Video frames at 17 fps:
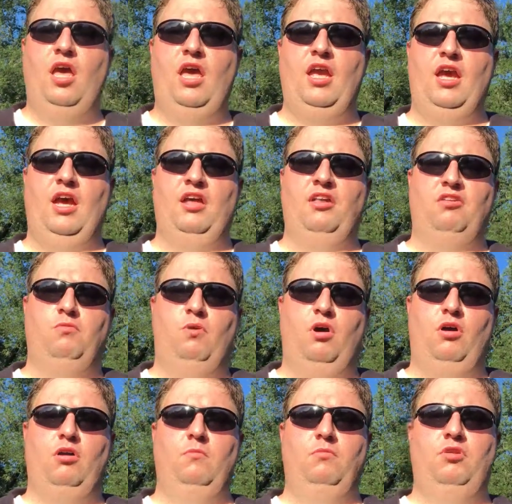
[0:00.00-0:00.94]
Hey guys,
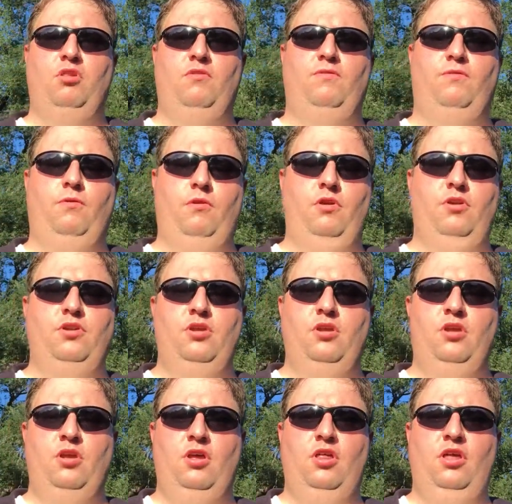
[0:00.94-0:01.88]
welcome to The Forge.
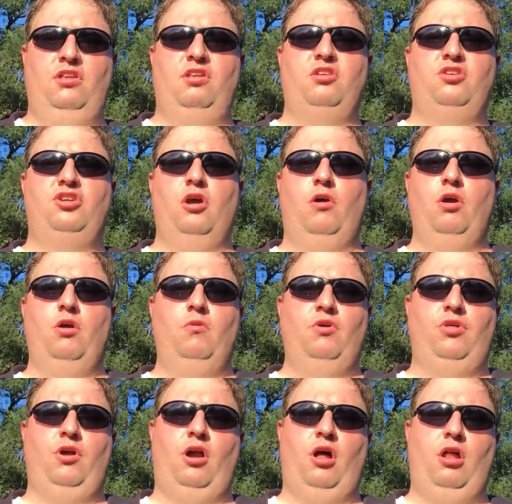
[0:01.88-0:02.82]
This is Joey
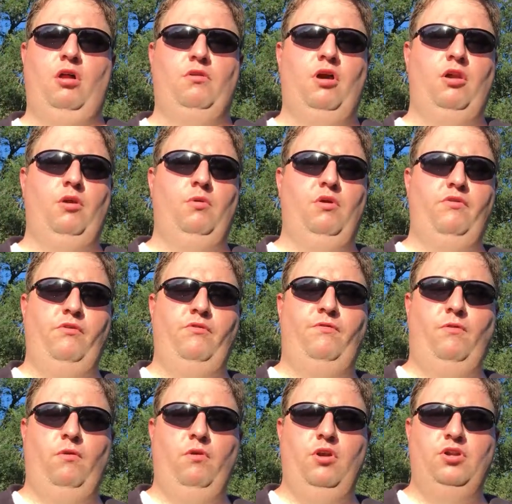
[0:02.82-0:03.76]
with Colorado River
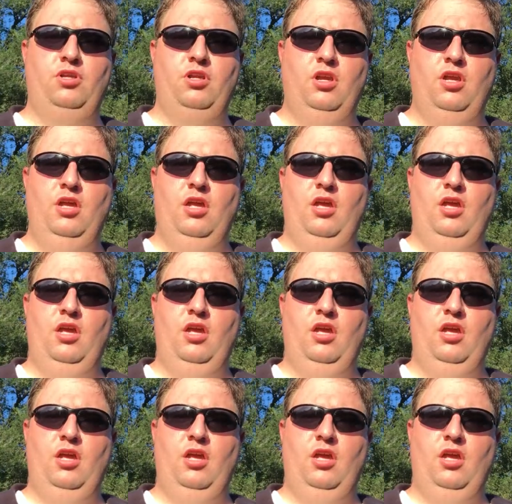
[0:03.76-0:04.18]
Forge,